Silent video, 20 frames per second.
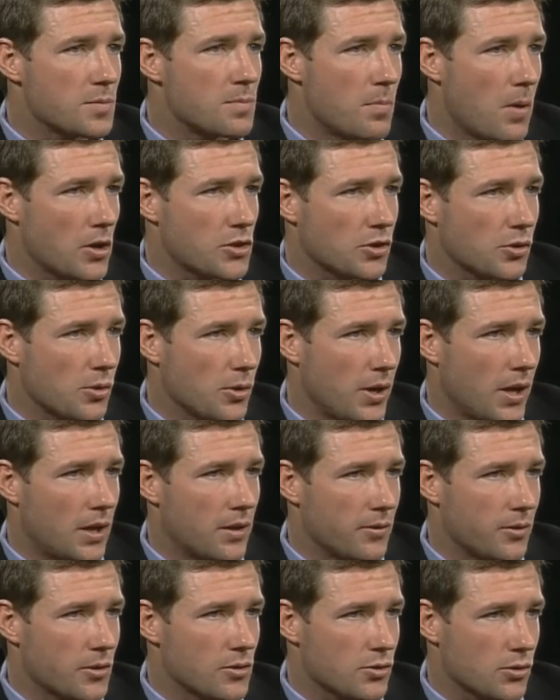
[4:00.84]
as much
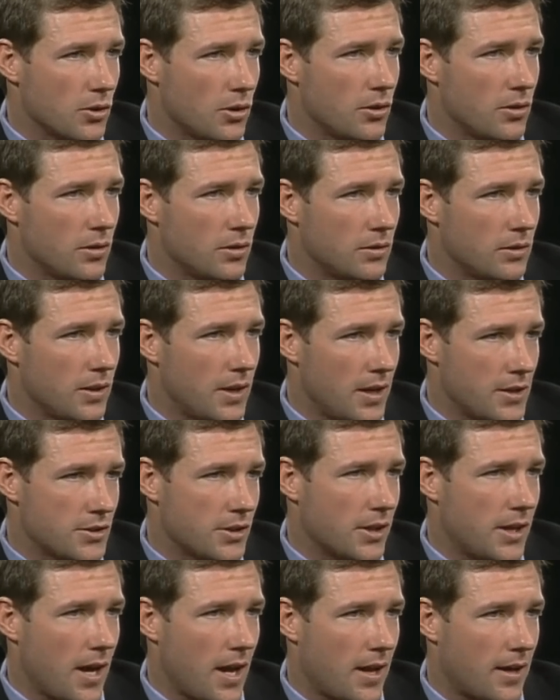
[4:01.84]
creative control as
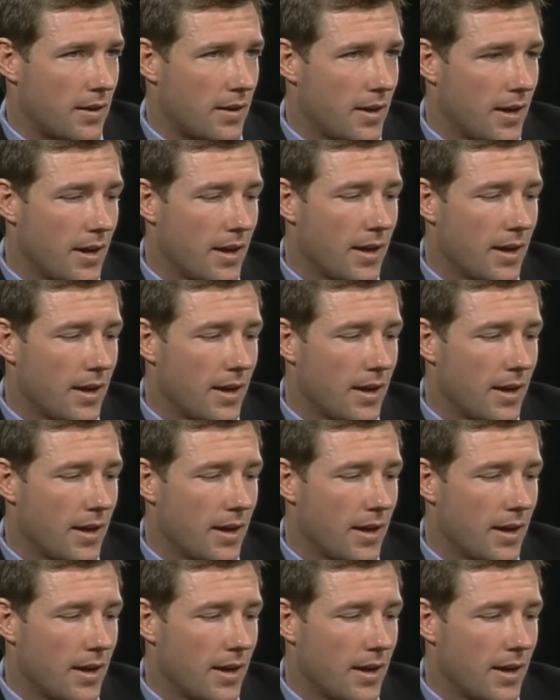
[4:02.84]
you can.